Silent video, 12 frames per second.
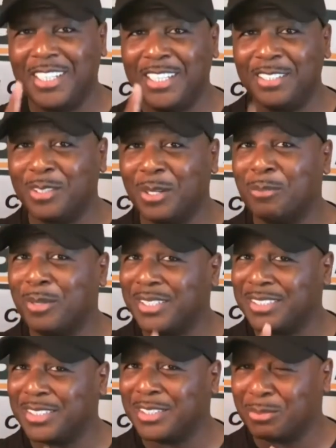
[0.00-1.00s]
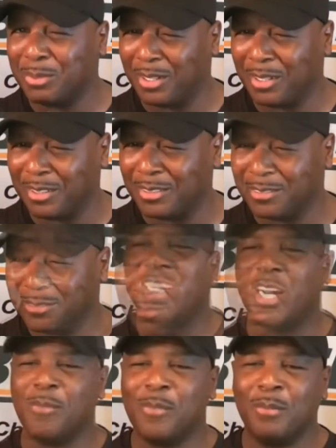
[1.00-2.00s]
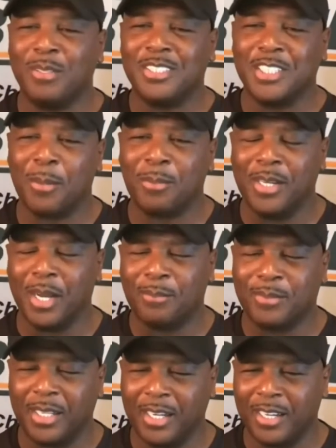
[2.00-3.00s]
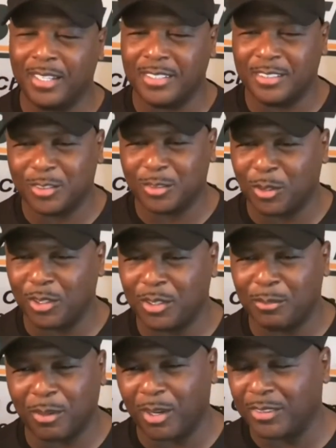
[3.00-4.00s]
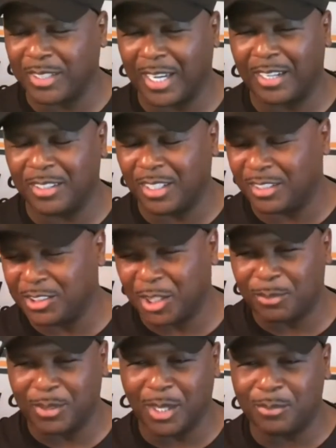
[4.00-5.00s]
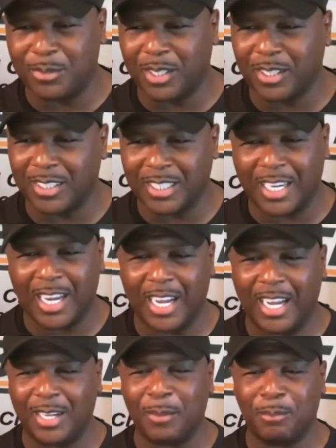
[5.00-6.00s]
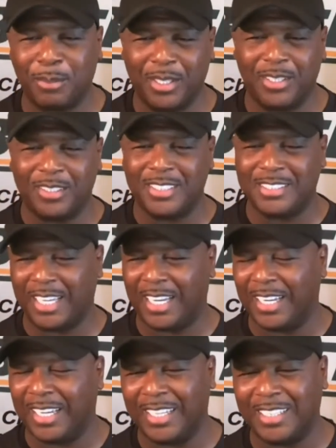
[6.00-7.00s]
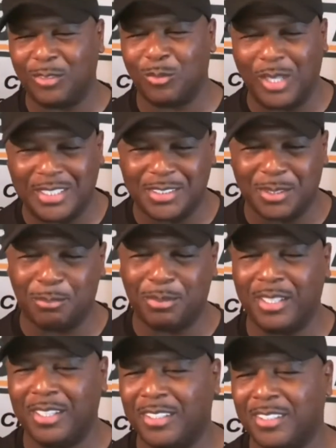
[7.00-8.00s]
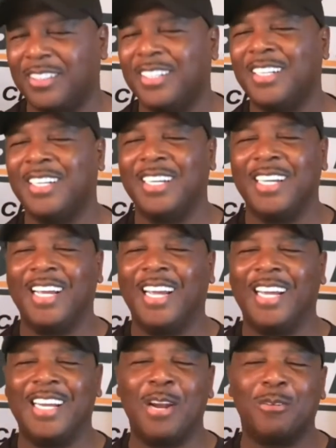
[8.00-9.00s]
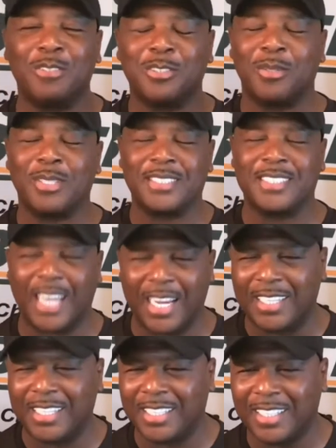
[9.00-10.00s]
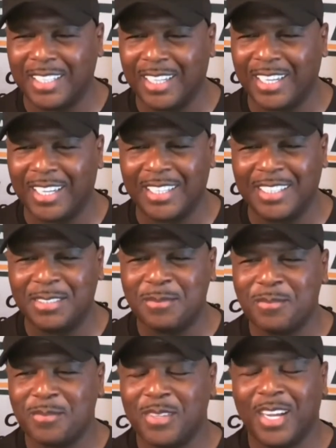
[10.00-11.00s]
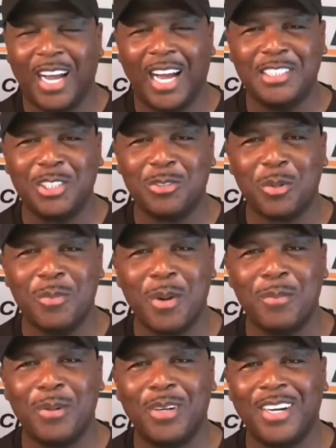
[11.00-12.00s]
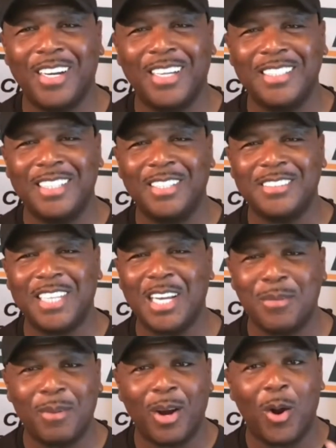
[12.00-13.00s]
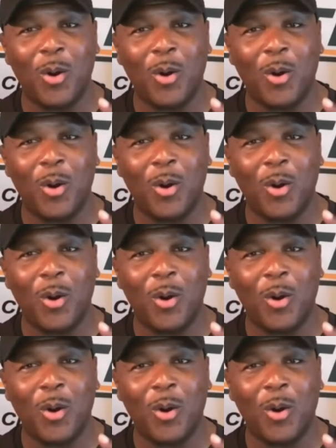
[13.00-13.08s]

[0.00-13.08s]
he's going to pitch this ball. And I remember jumping up there and throwing the ball down and jumping up there, and the guy had a beer in his hand. He wasted beer, and they were so excited. And I just remember saying to